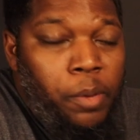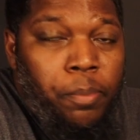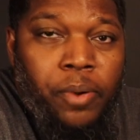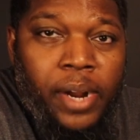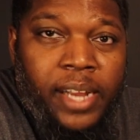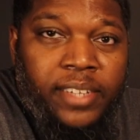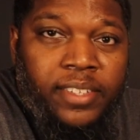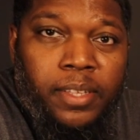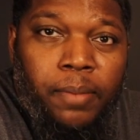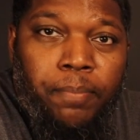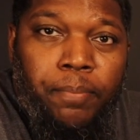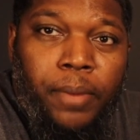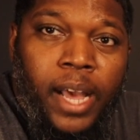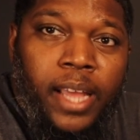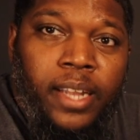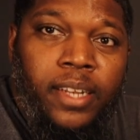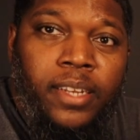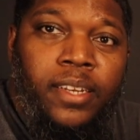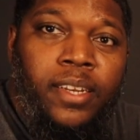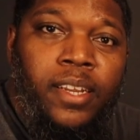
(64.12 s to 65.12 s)
you press the
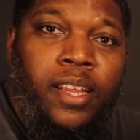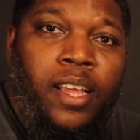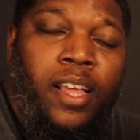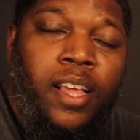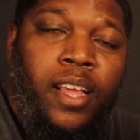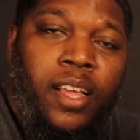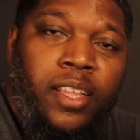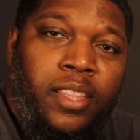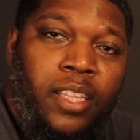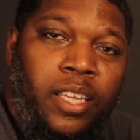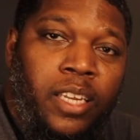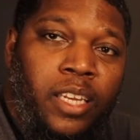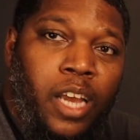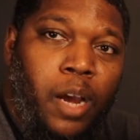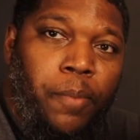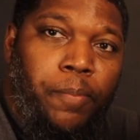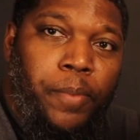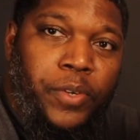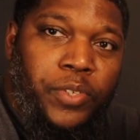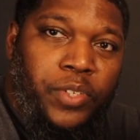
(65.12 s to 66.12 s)
button, the
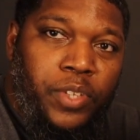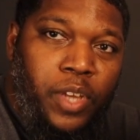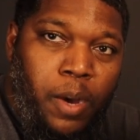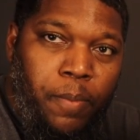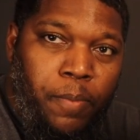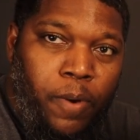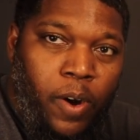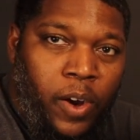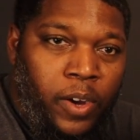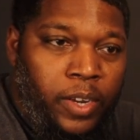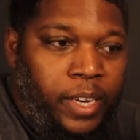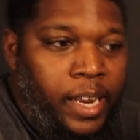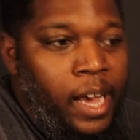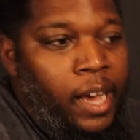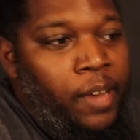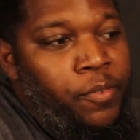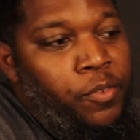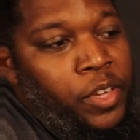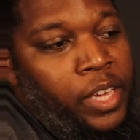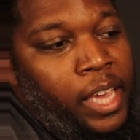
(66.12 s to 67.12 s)
numbers come on.
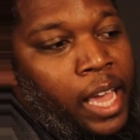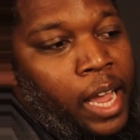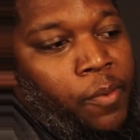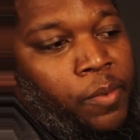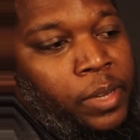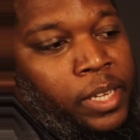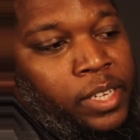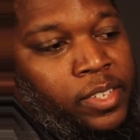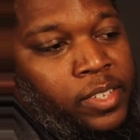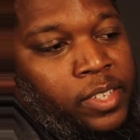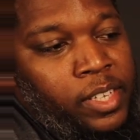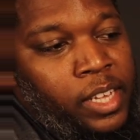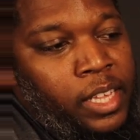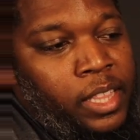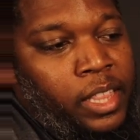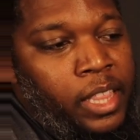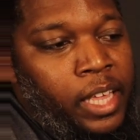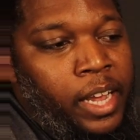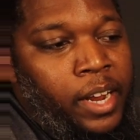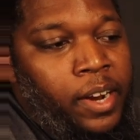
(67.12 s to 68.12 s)
Now, if you can't really see
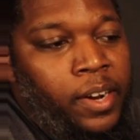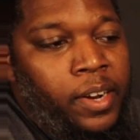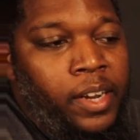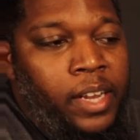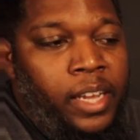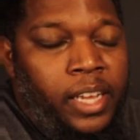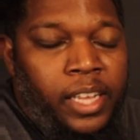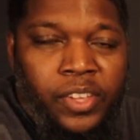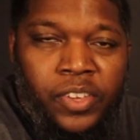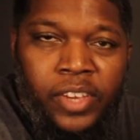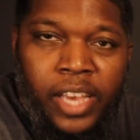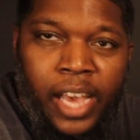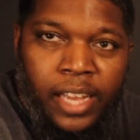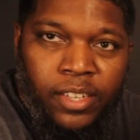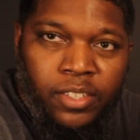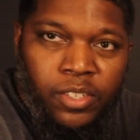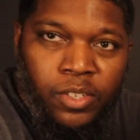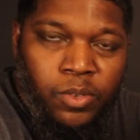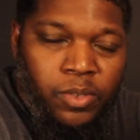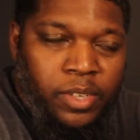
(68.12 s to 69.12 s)
it there, you
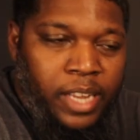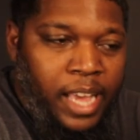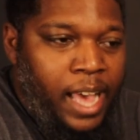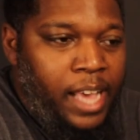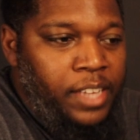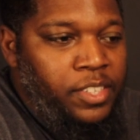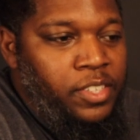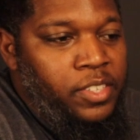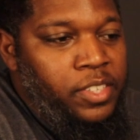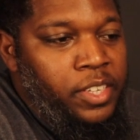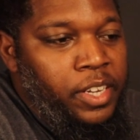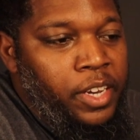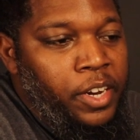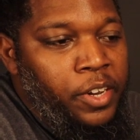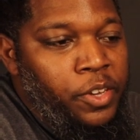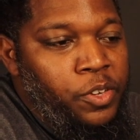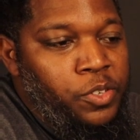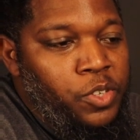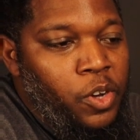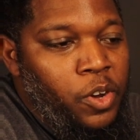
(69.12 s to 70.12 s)
got two dashes here.
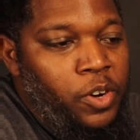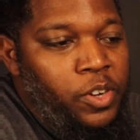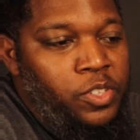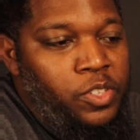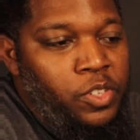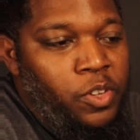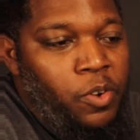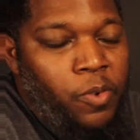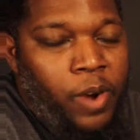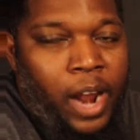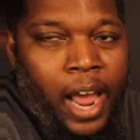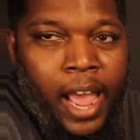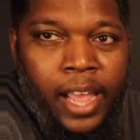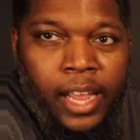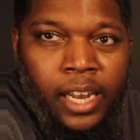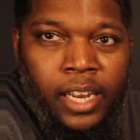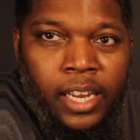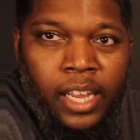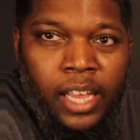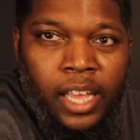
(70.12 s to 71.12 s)
You turn it to the
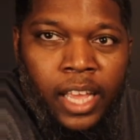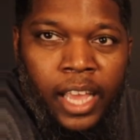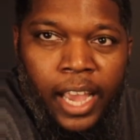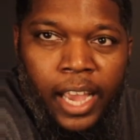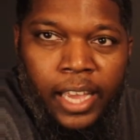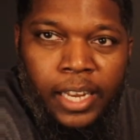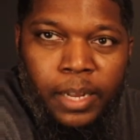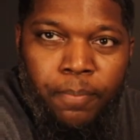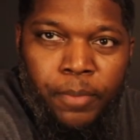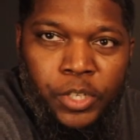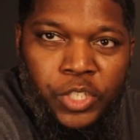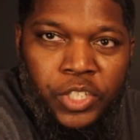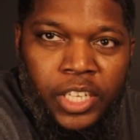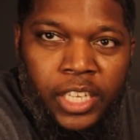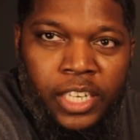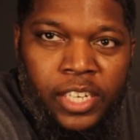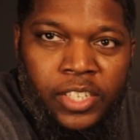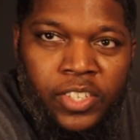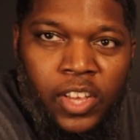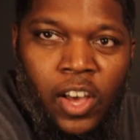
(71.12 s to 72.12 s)
right, and the
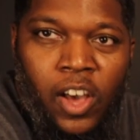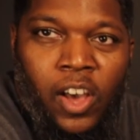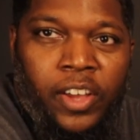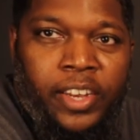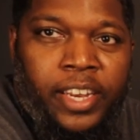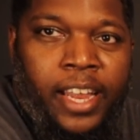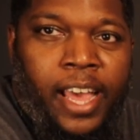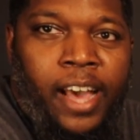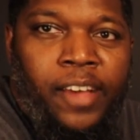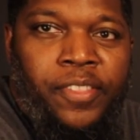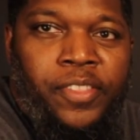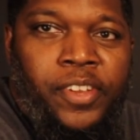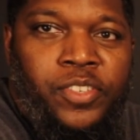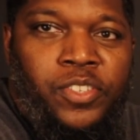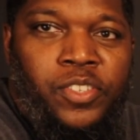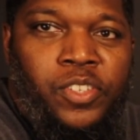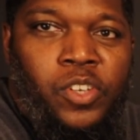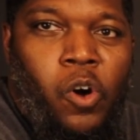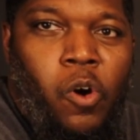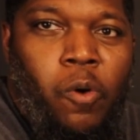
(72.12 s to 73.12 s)
machine is on. Now,
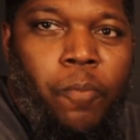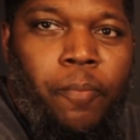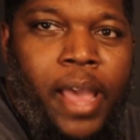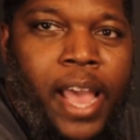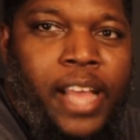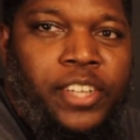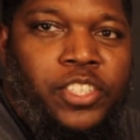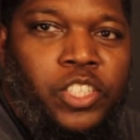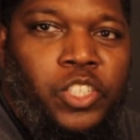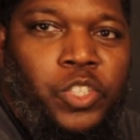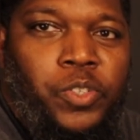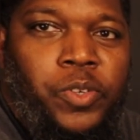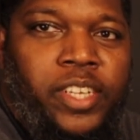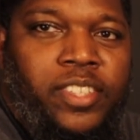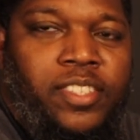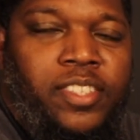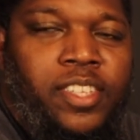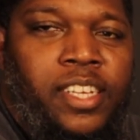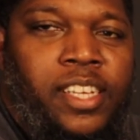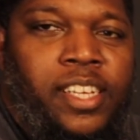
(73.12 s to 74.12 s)
there's no magic
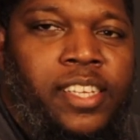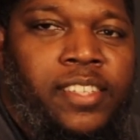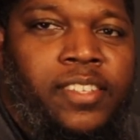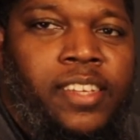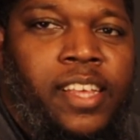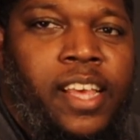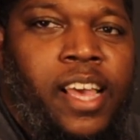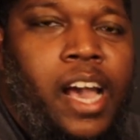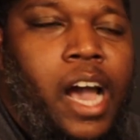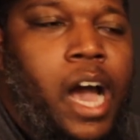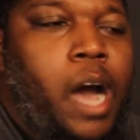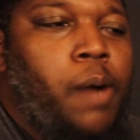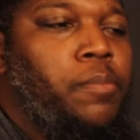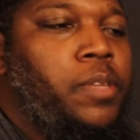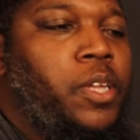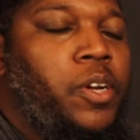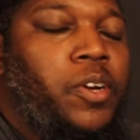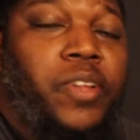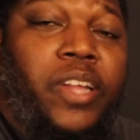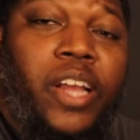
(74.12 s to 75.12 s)
tricks to this.
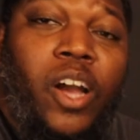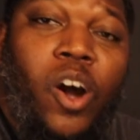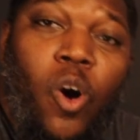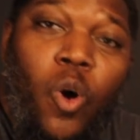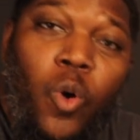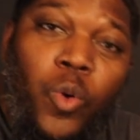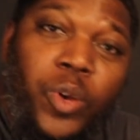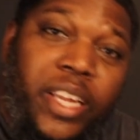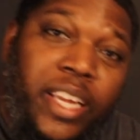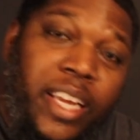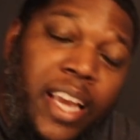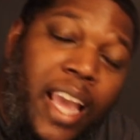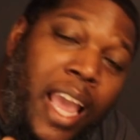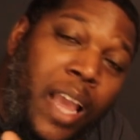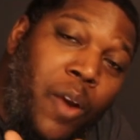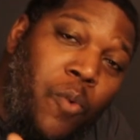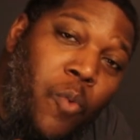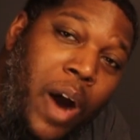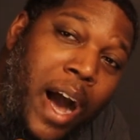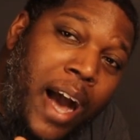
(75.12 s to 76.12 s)
I'm literally holding
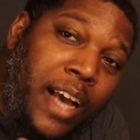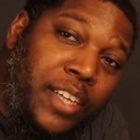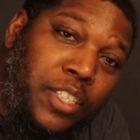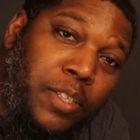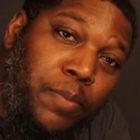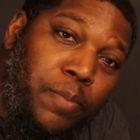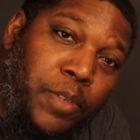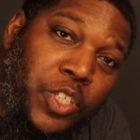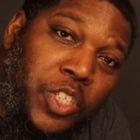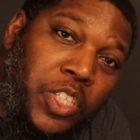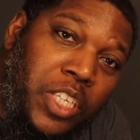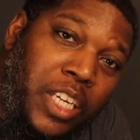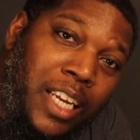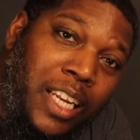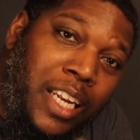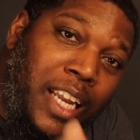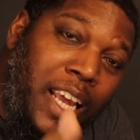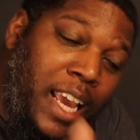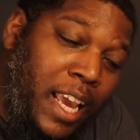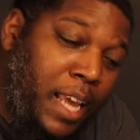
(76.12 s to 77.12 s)
a washing
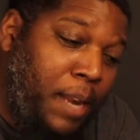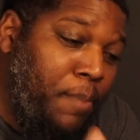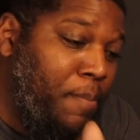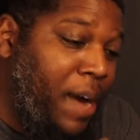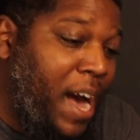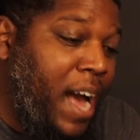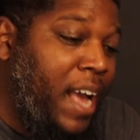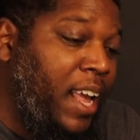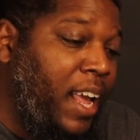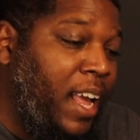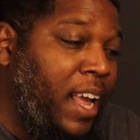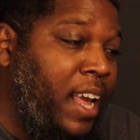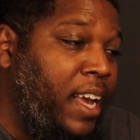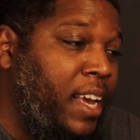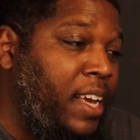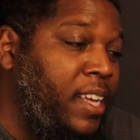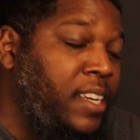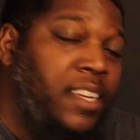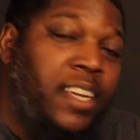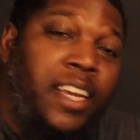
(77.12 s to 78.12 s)
machine in my
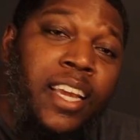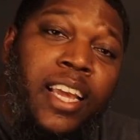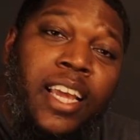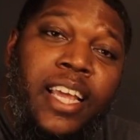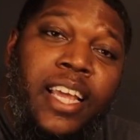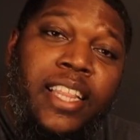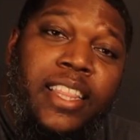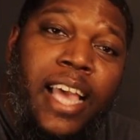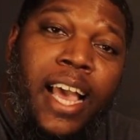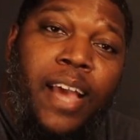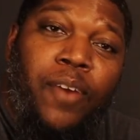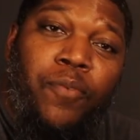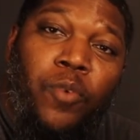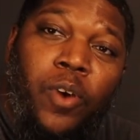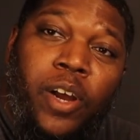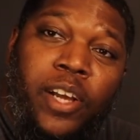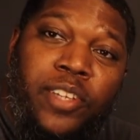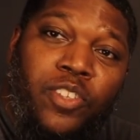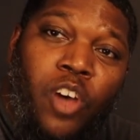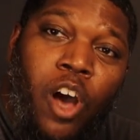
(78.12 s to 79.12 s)
hand that
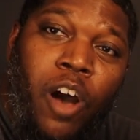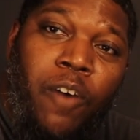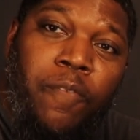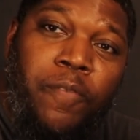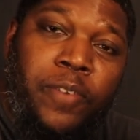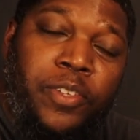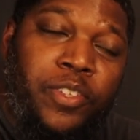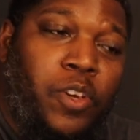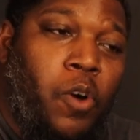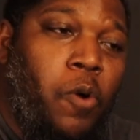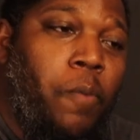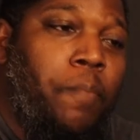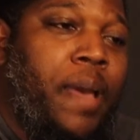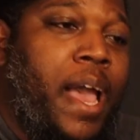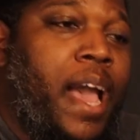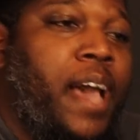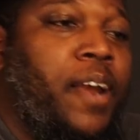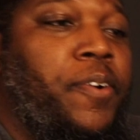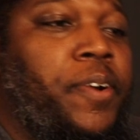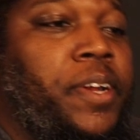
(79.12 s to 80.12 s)
runs off of its own
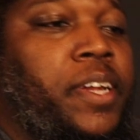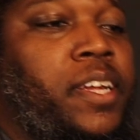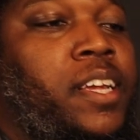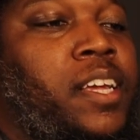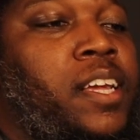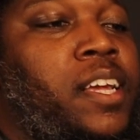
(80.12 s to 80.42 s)
battery.